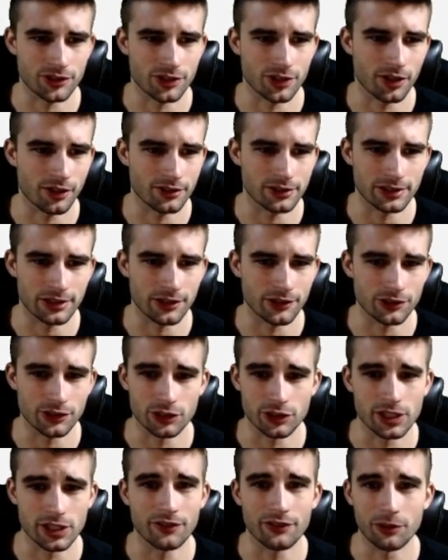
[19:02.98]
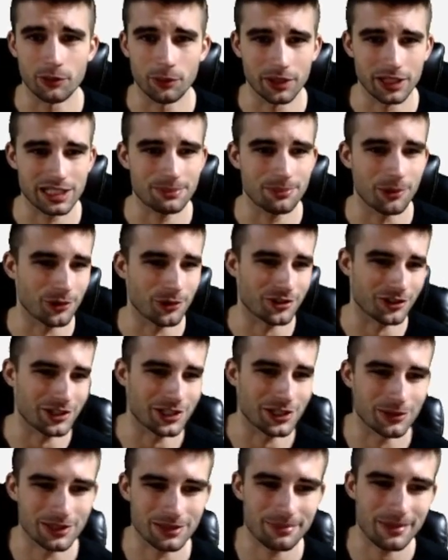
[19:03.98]
yards here, so you definitely want exposure
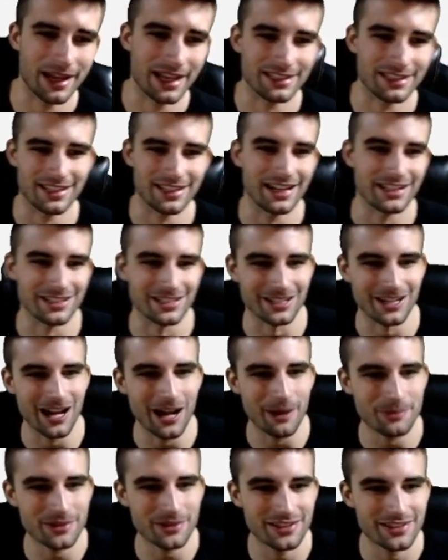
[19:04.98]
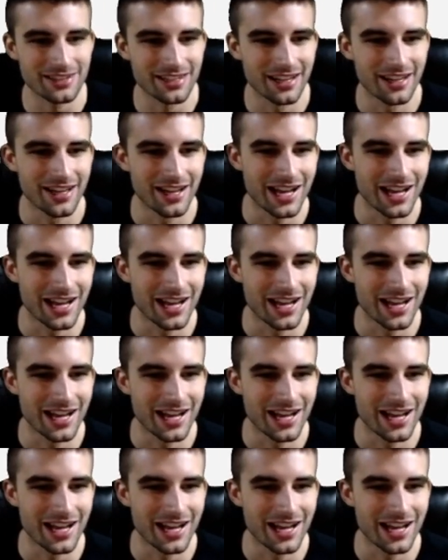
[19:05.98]
to his pass-catching options.